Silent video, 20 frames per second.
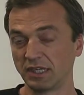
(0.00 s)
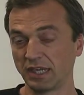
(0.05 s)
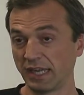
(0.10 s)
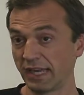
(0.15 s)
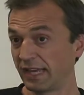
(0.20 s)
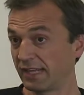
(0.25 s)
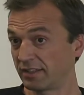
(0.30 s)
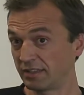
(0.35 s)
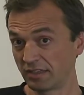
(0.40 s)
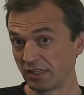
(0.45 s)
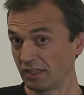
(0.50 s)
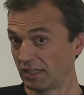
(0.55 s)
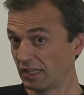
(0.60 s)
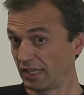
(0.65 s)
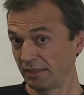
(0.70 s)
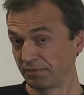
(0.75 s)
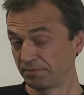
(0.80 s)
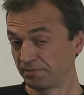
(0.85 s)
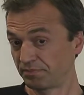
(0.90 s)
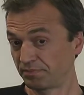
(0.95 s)
And
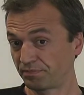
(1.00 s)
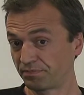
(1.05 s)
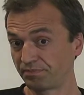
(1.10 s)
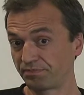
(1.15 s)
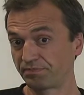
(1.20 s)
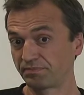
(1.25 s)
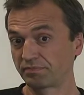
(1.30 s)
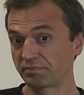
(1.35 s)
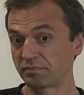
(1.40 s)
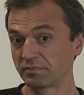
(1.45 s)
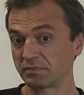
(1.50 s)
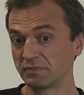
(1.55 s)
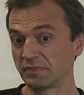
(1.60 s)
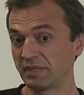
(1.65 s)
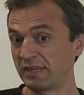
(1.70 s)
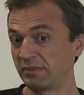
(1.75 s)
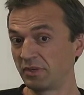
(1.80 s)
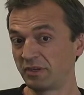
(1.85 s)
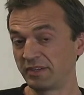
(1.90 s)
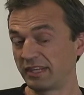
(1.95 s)

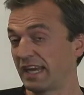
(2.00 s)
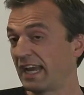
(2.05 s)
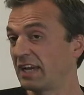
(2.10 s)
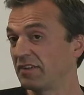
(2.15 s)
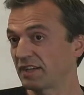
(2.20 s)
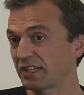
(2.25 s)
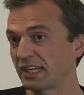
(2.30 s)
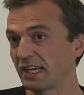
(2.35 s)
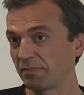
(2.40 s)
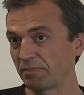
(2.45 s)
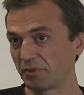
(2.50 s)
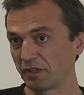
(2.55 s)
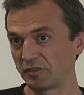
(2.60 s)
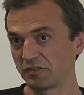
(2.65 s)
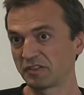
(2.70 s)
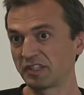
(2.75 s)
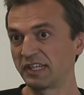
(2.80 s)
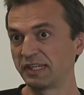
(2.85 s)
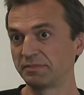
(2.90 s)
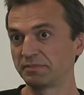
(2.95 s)
we already have a couple
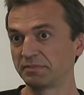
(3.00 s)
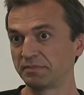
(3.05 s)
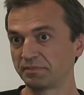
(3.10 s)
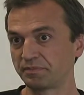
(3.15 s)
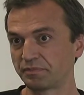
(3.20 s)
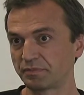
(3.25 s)
of them